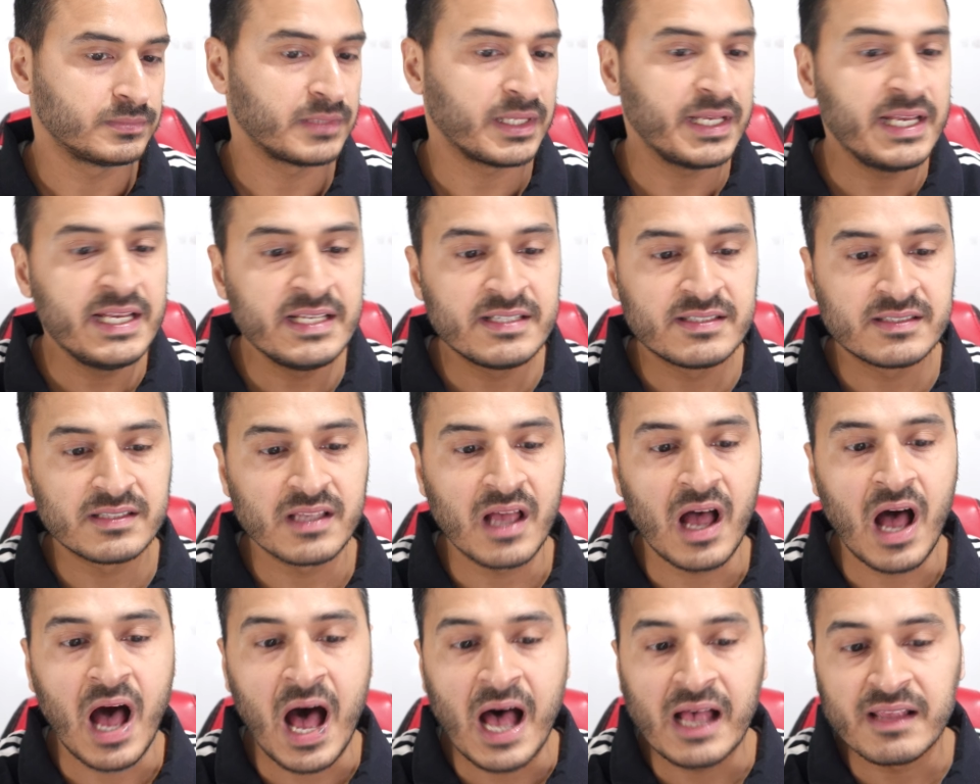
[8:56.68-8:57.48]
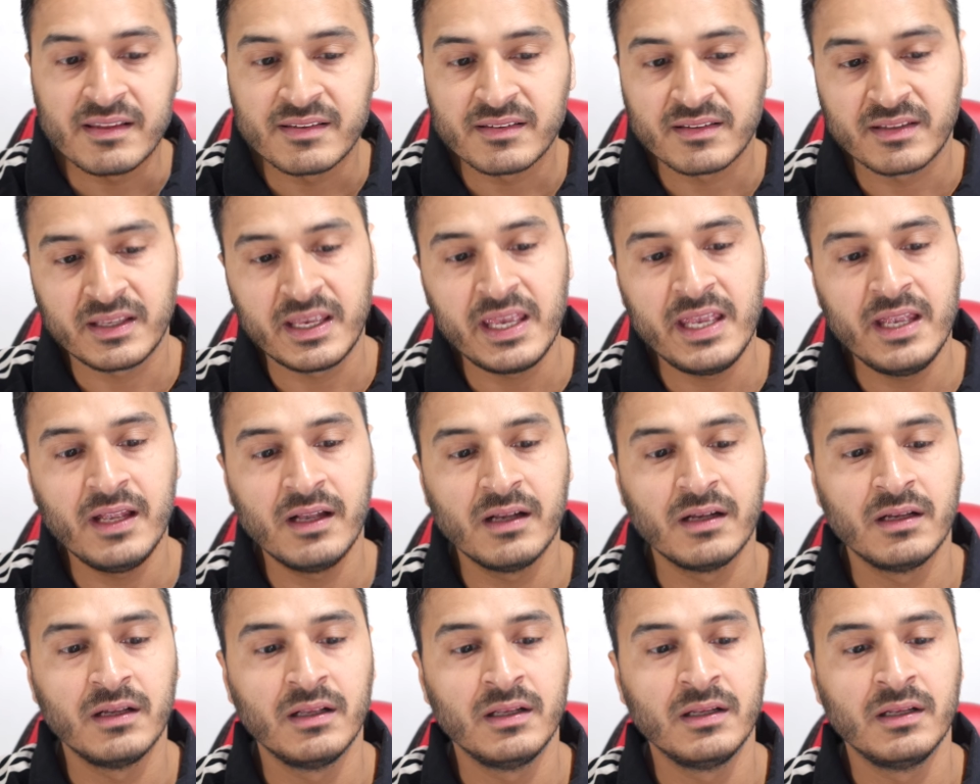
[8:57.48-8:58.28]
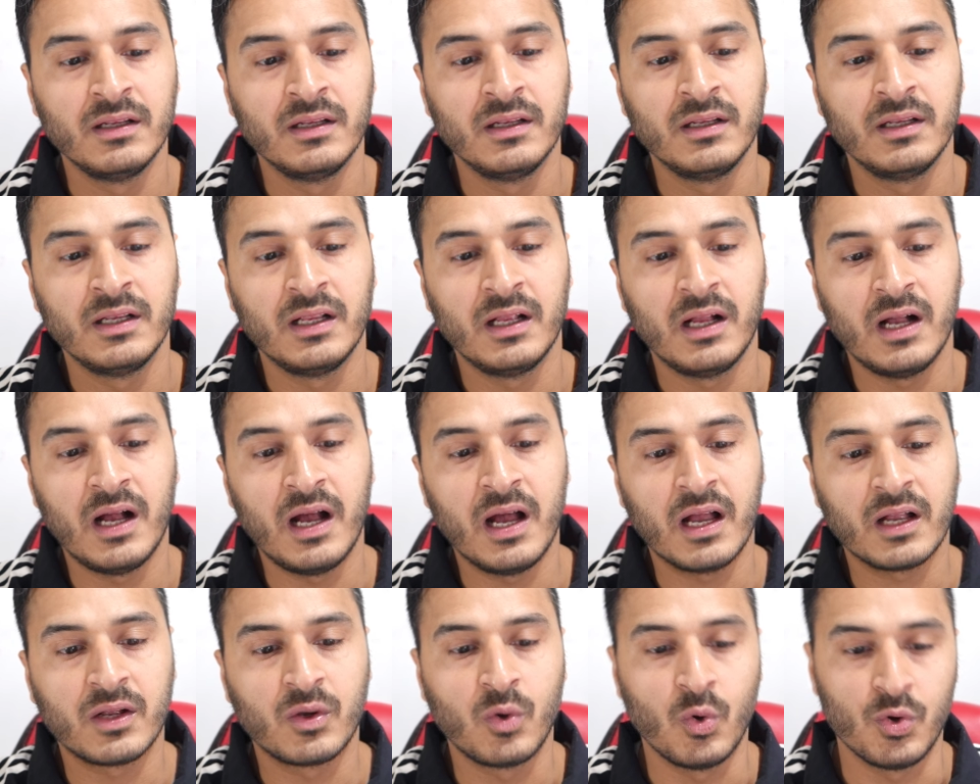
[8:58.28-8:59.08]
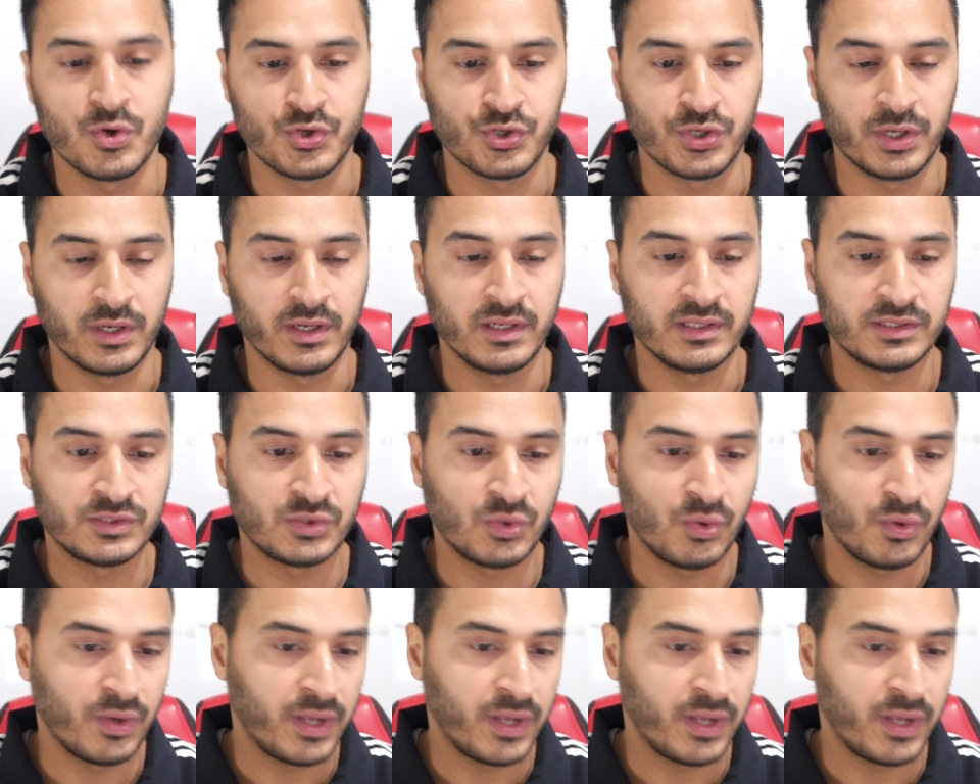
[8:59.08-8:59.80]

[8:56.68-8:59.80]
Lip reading: is asking a question. So